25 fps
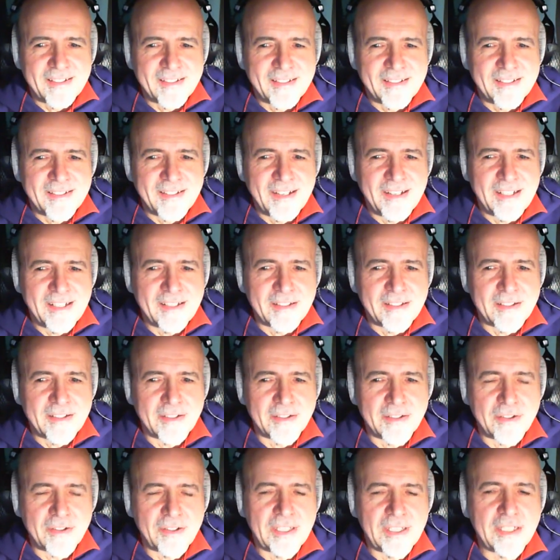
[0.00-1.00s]
Right? So
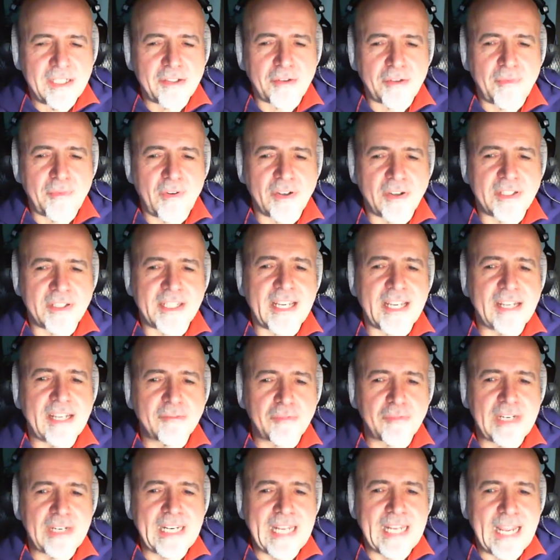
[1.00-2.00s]
introverts can
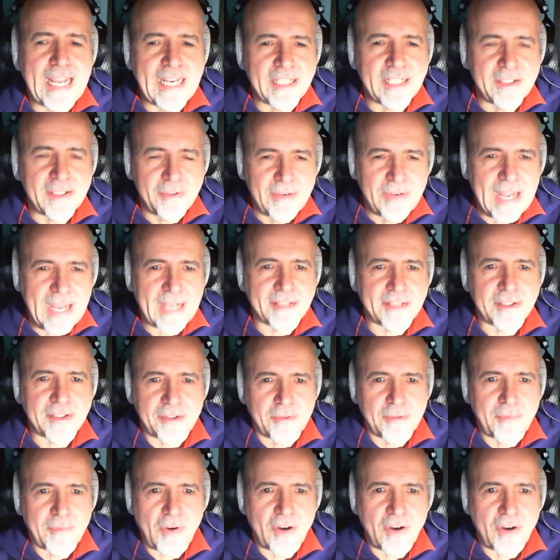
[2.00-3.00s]
relate to
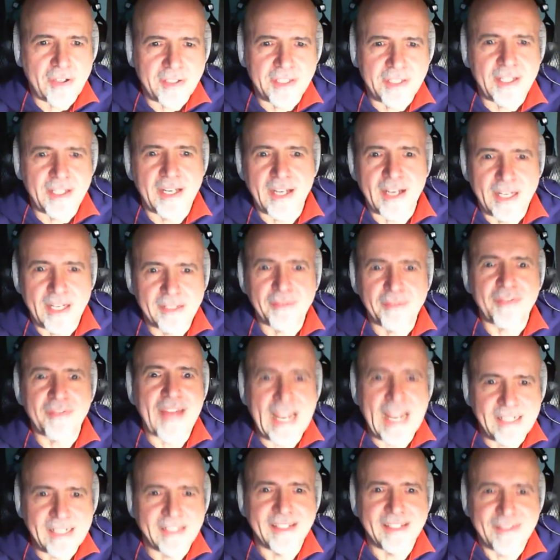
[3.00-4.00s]
extroverts. They kind of
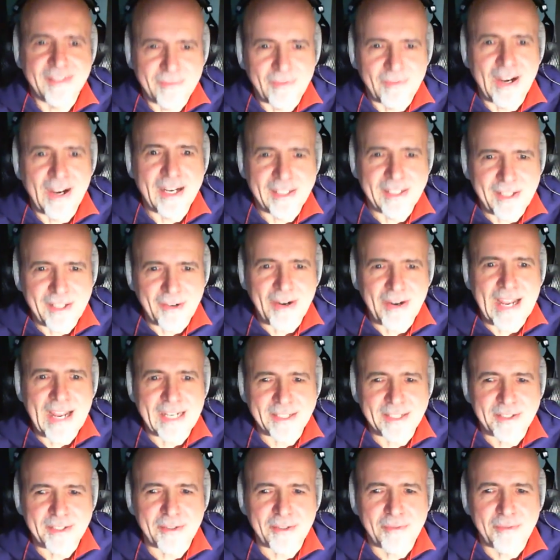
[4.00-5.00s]
get it why they're
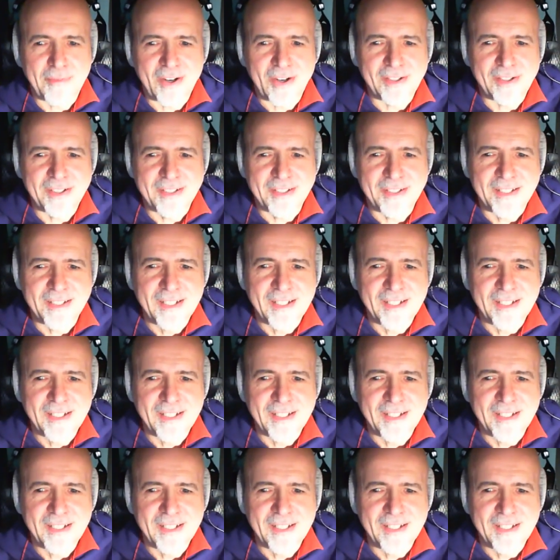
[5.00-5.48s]
extroverts.